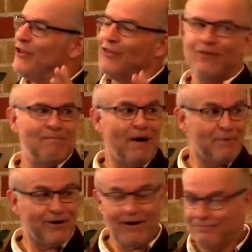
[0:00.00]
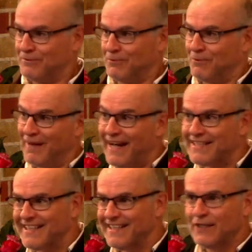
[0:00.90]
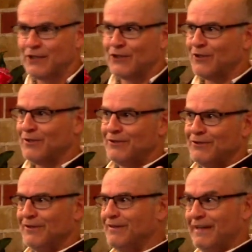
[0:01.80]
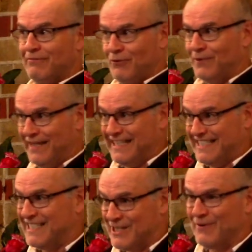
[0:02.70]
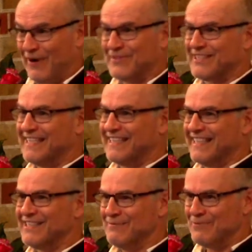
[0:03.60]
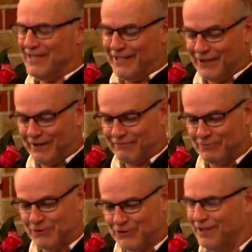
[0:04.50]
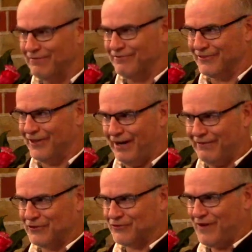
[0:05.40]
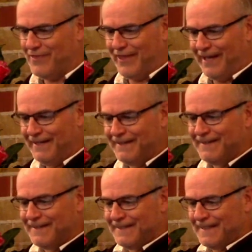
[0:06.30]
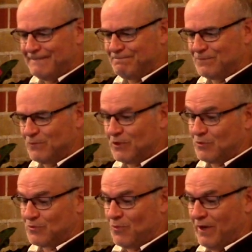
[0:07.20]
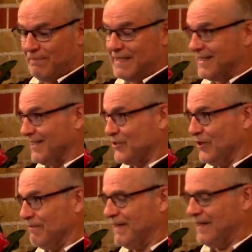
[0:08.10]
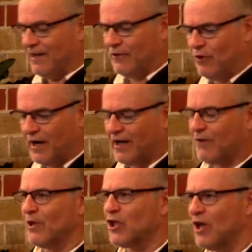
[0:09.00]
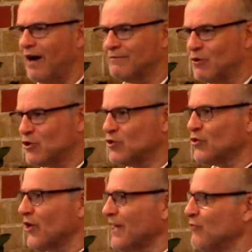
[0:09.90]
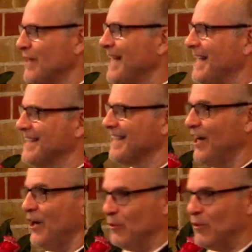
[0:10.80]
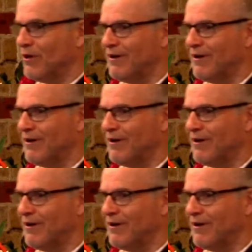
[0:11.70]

that might be uncomfortable. And actually, if you were listening to what I was saying, there's some really uncomfortable stuff that I've just read there, which was what immediately struck me. And I thought, I'm not sure that I could really let it go